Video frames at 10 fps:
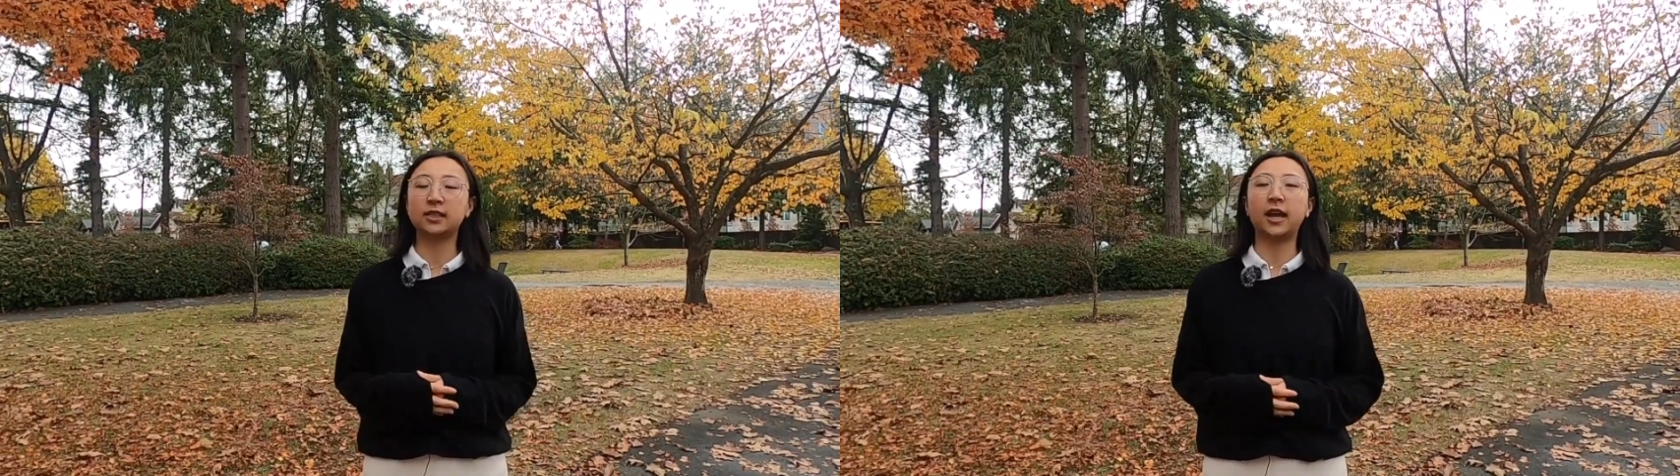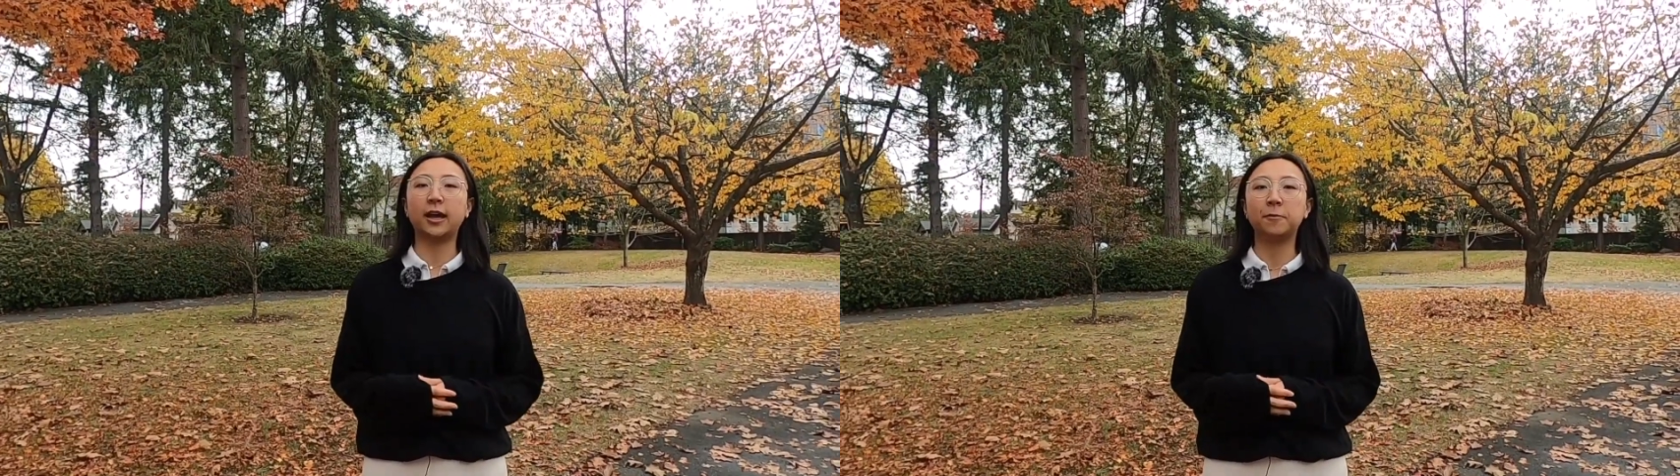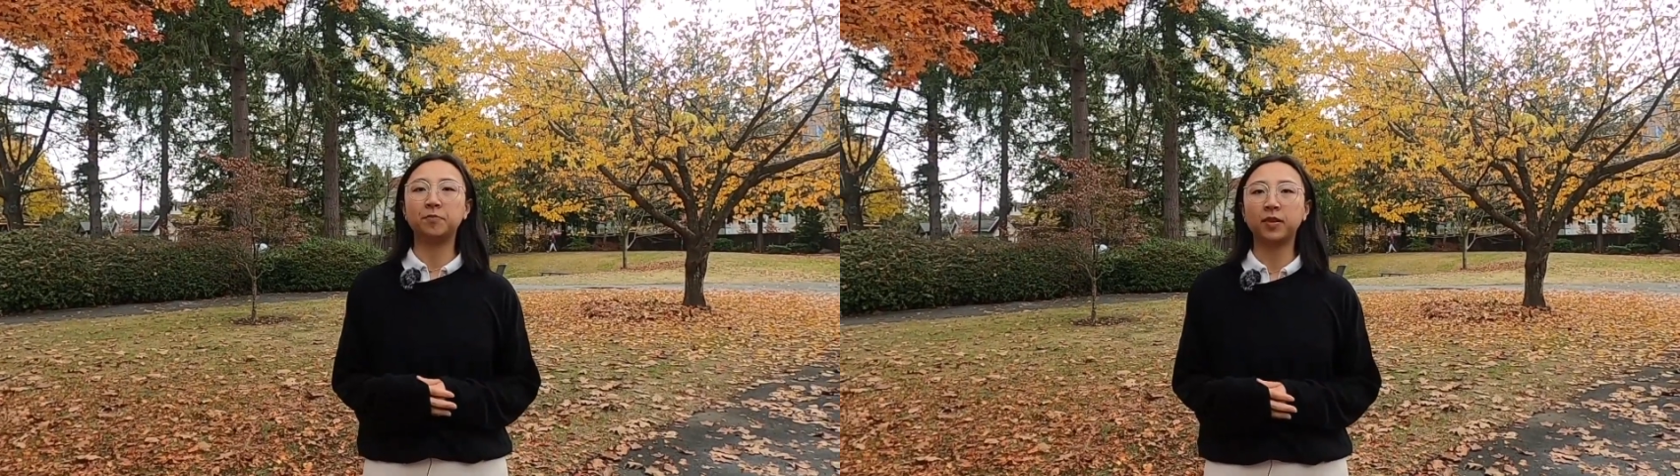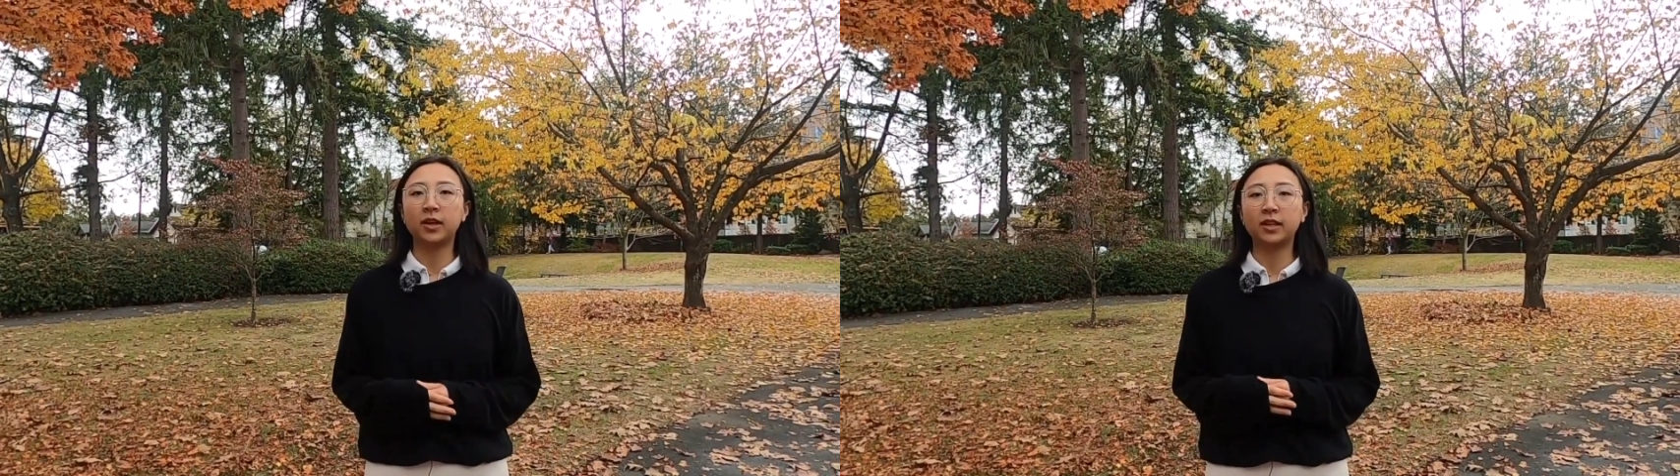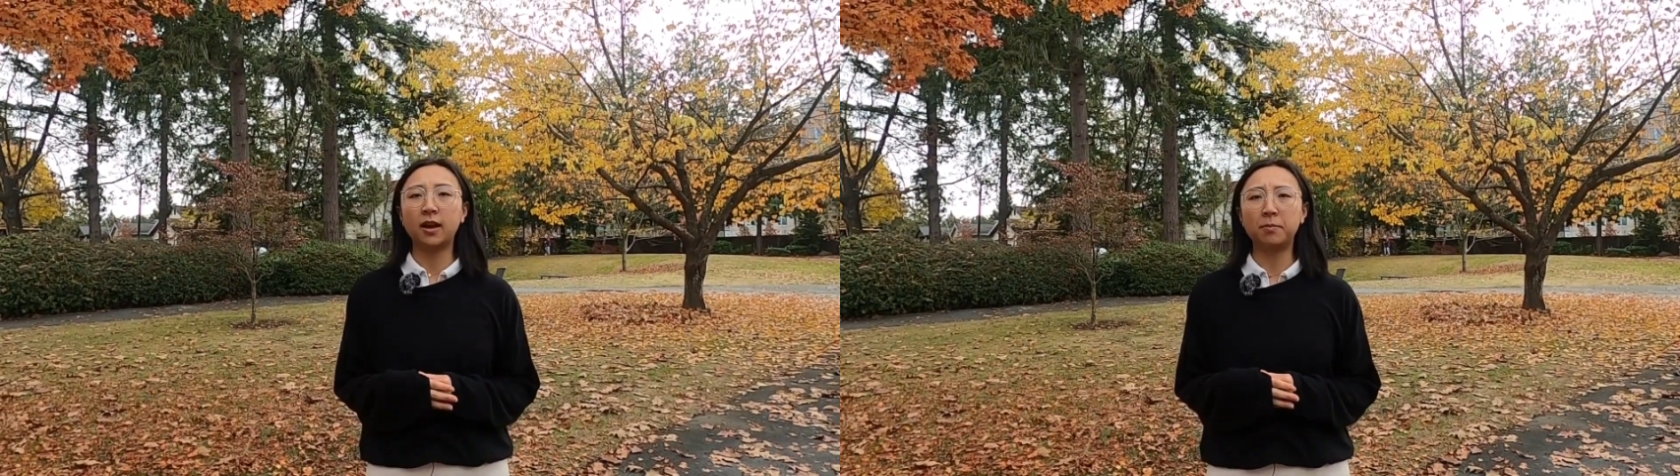today,
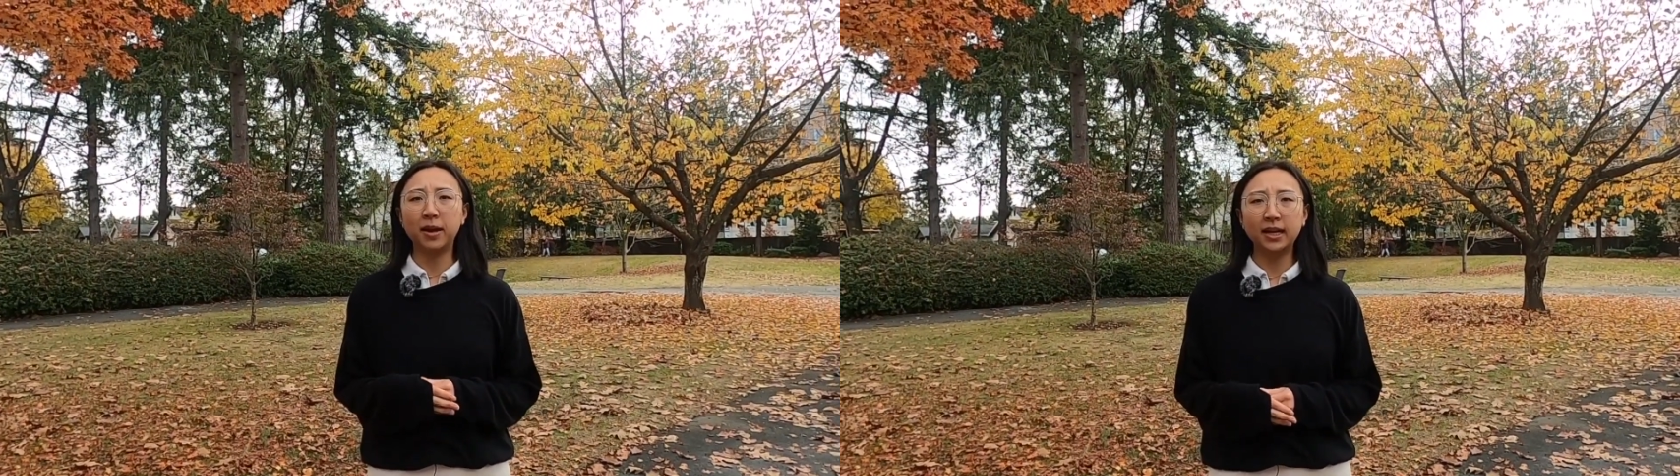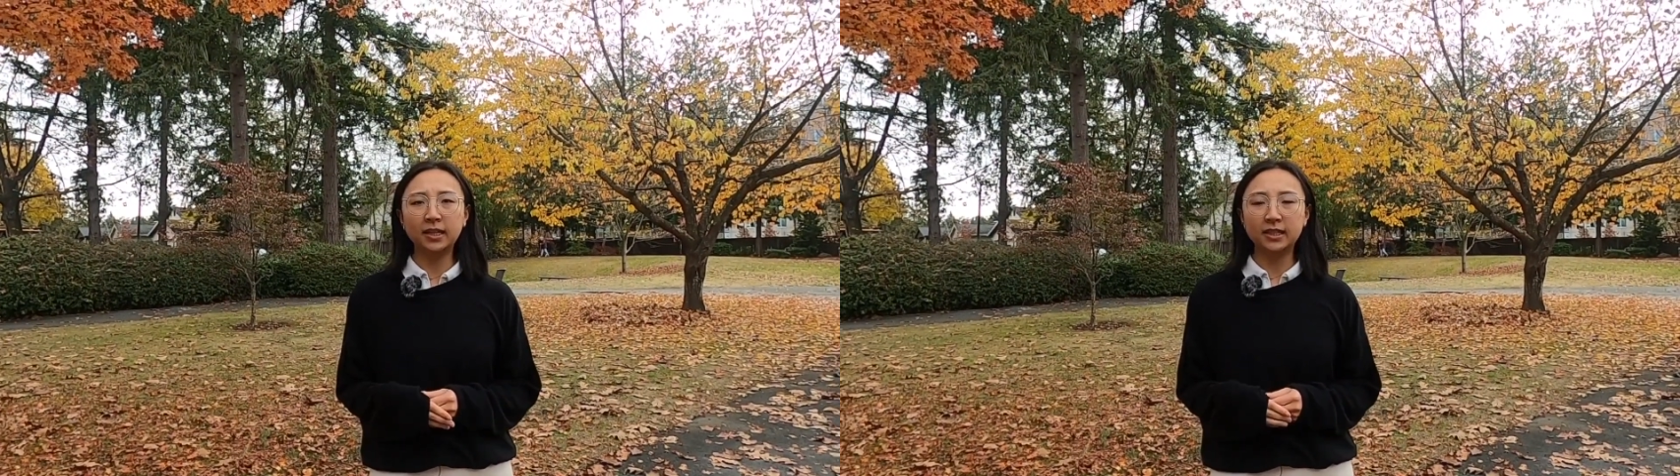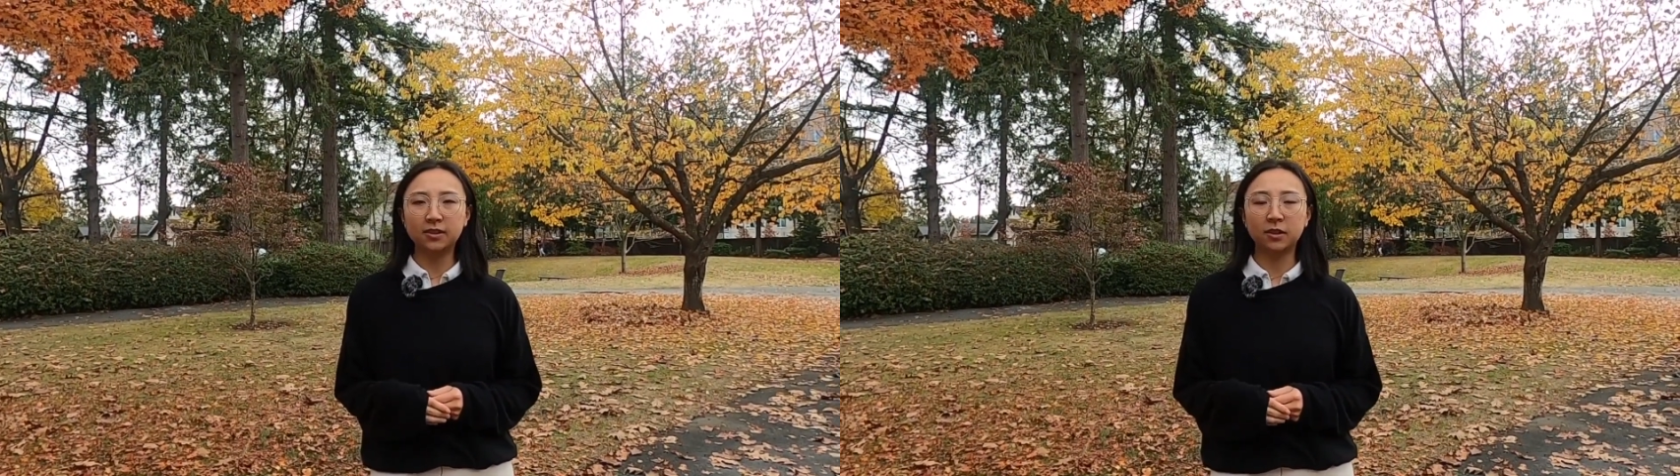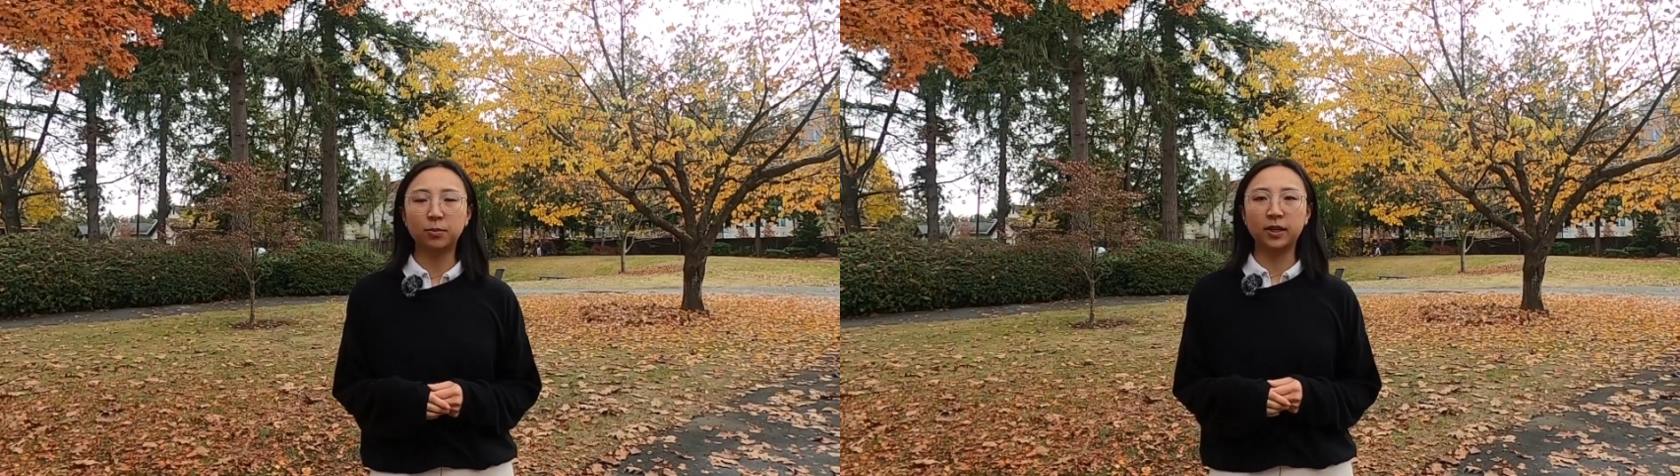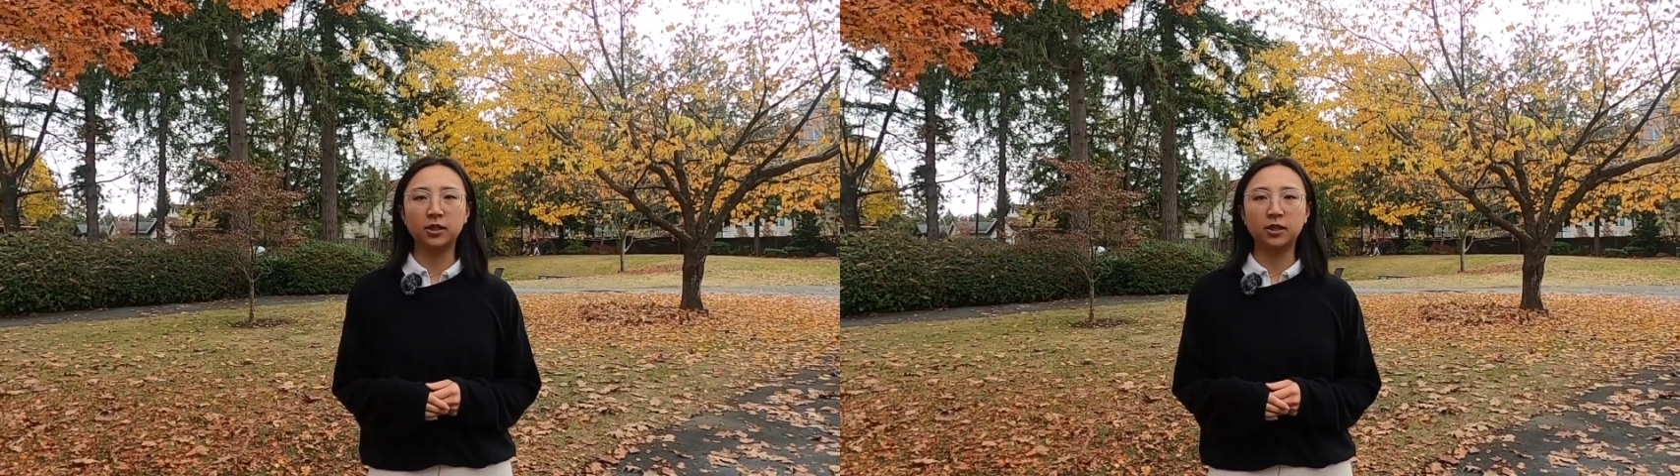yet many needs of the brain